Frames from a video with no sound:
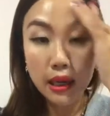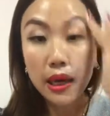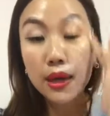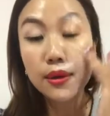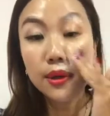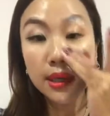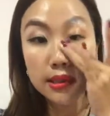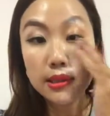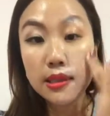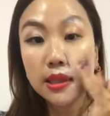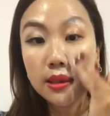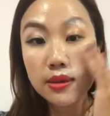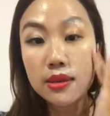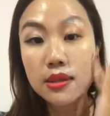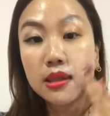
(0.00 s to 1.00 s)
And you can
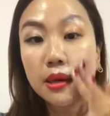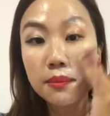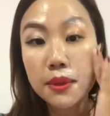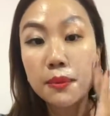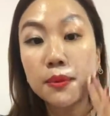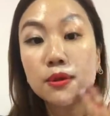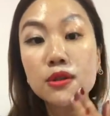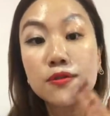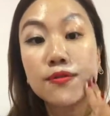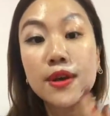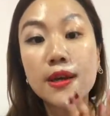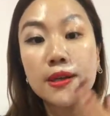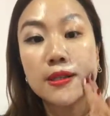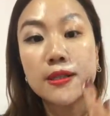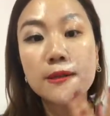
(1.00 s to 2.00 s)
see on some people's
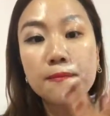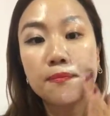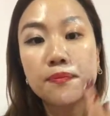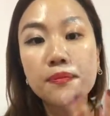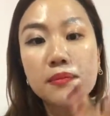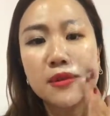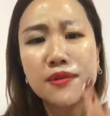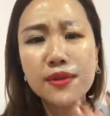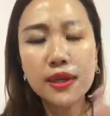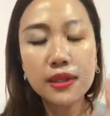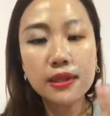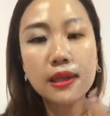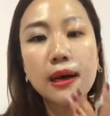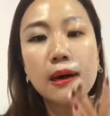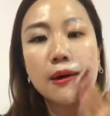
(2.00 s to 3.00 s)
face, very
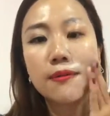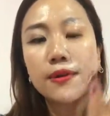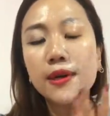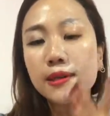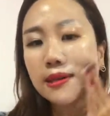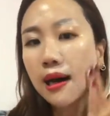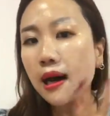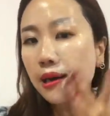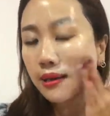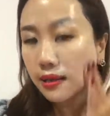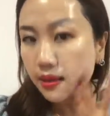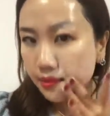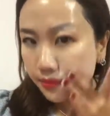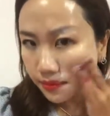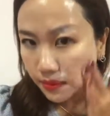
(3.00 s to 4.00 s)
dull, very
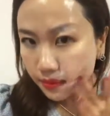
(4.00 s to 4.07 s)
tired.